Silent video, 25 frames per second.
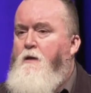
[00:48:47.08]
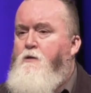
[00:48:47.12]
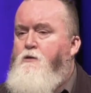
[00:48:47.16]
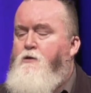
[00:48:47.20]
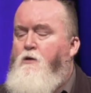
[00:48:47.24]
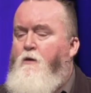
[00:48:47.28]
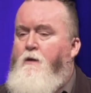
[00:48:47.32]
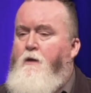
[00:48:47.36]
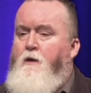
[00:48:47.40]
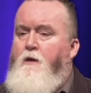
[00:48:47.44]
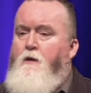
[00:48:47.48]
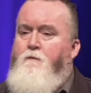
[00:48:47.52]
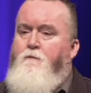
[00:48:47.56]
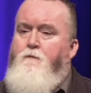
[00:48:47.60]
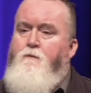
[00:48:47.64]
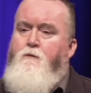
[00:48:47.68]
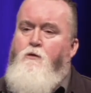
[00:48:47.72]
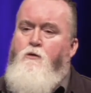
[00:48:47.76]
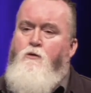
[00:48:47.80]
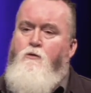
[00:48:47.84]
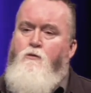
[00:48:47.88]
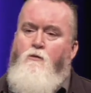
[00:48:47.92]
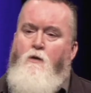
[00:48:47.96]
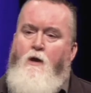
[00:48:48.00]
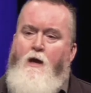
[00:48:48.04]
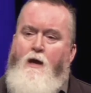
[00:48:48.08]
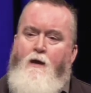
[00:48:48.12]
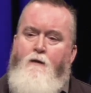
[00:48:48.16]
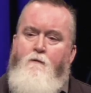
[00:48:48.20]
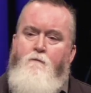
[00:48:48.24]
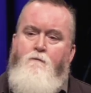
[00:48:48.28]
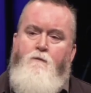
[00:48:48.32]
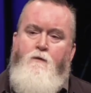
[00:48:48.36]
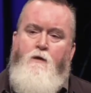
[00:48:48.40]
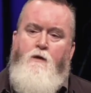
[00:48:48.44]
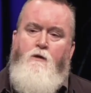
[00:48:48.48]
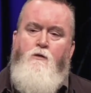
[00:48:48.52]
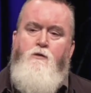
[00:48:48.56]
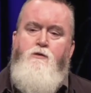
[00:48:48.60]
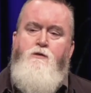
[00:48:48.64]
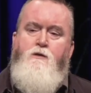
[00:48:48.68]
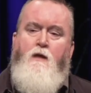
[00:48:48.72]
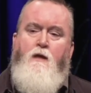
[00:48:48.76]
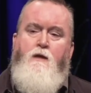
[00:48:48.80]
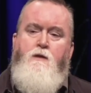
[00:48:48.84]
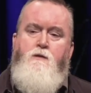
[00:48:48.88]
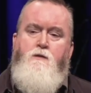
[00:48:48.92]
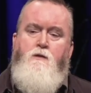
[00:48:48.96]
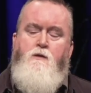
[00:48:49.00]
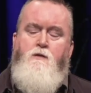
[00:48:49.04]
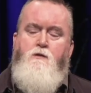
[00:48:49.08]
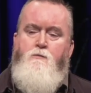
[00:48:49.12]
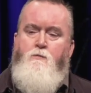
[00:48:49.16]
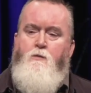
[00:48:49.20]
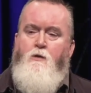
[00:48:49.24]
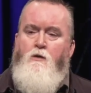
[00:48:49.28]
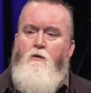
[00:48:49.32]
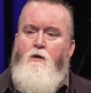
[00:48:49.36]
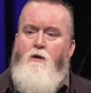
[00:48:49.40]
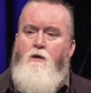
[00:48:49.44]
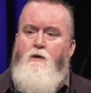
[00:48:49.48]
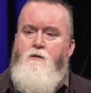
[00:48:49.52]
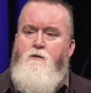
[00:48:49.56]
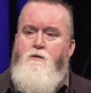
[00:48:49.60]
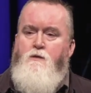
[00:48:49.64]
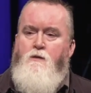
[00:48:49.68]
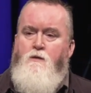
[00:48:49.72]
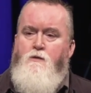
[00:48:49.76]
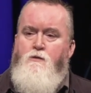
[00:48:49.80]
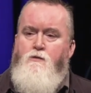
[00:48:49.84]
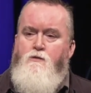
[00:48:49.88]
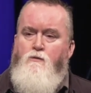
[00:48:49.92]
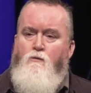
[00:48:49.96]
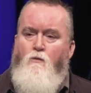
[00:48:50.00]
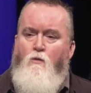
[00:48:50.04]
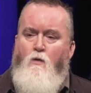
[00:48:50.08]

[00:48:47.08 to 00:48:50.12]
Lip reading: So that if you have intersex experiences